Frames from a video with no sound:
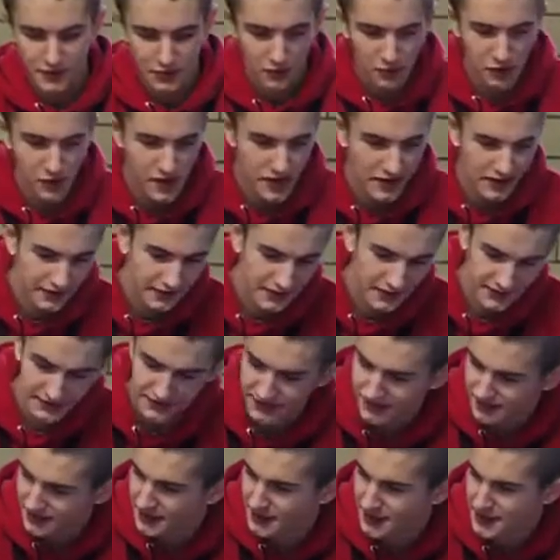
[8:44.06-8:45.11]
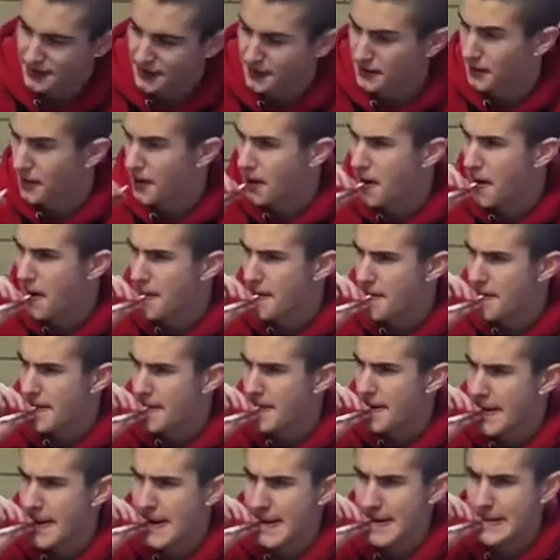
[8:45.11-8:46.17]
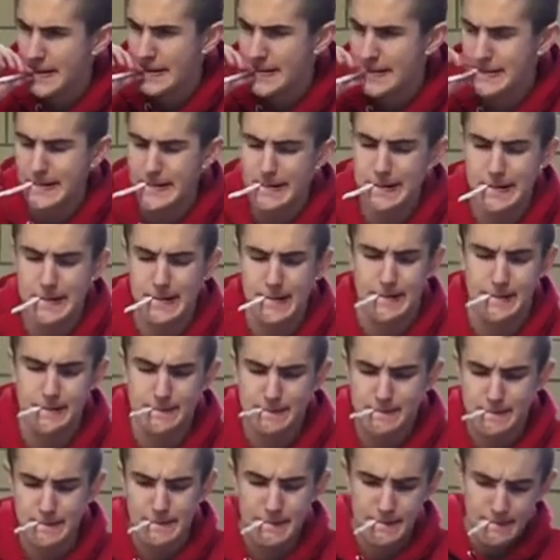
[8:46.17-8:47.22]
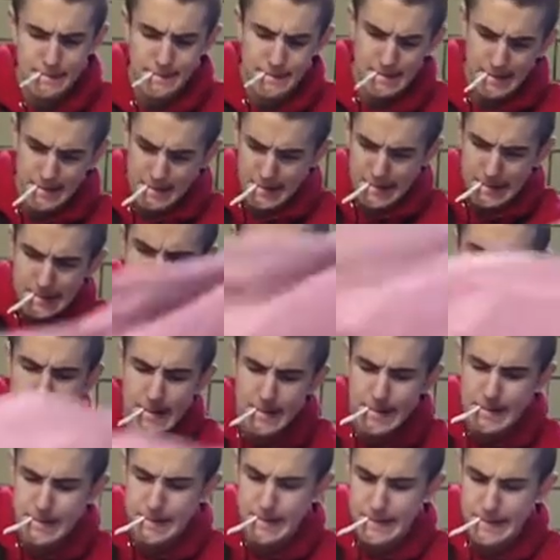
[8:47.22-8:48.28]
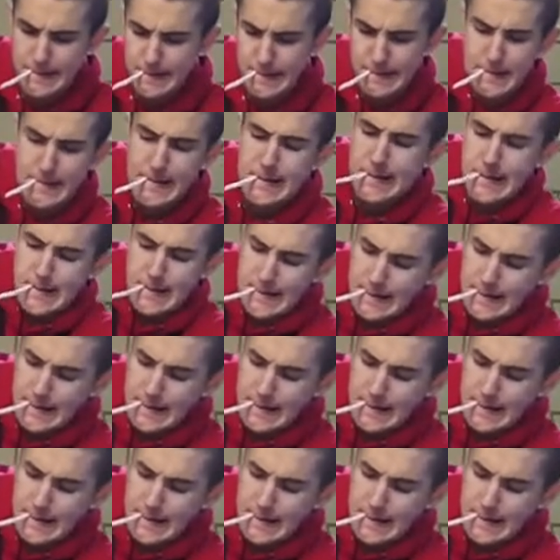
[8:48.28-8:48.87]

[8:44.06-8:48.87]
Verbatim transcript: Well, let's see here. Oh, your position. Cut it.